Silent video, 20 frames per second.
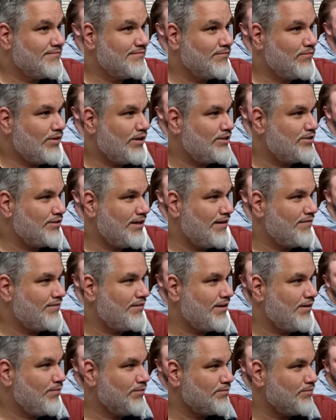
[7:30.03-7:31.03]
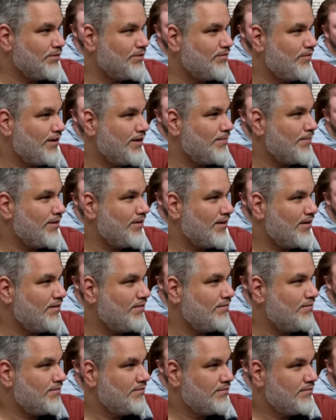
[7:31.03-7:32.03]
Why did you laugh at that? What's funny about that?
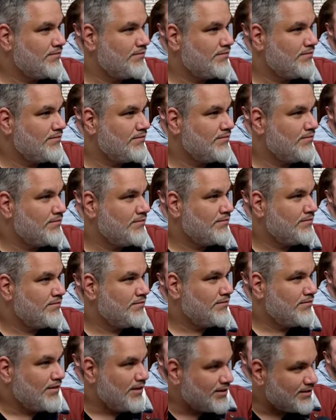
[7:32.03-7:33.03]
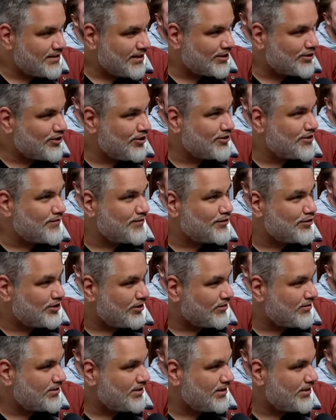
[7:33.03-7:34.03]
Nothing. Is Nick Joseph a
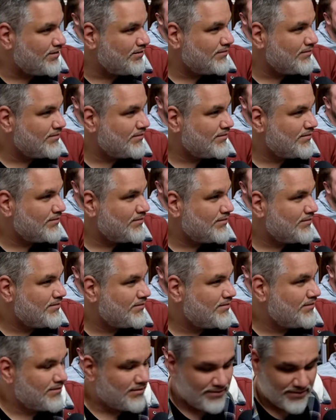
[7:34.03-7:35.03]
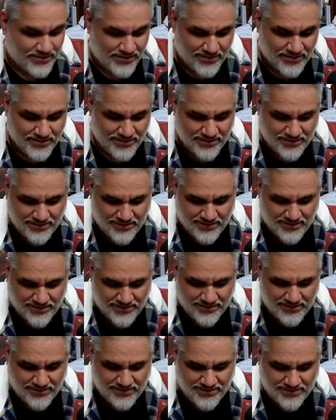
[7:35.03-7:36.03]
joke to you? No, he's turned it around on
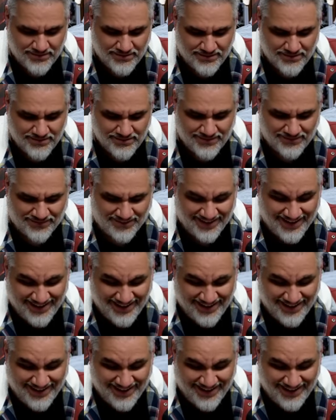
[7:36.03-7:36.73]
me. I gotta go.